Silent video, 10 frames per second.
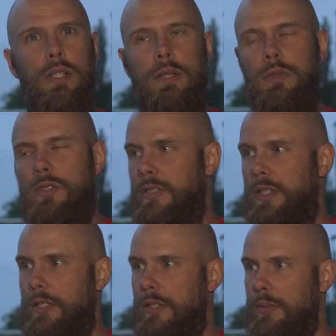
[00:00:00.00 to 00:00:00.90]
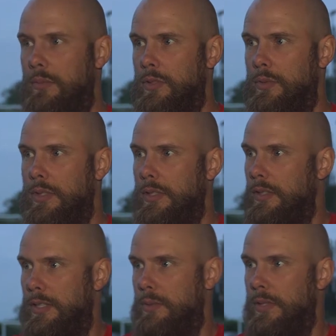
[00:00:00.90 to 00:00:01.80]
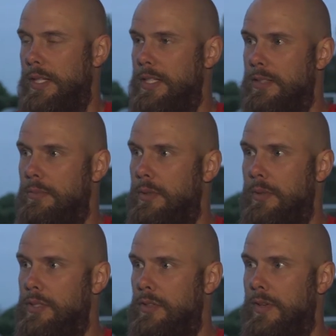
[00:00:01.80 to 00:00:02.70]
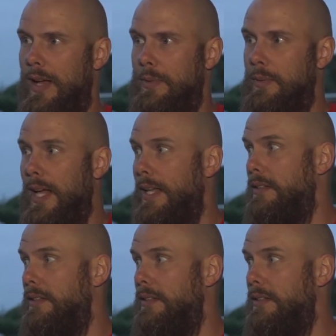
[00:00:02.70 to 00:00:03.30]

It was what it is, and we were sort of happy with that.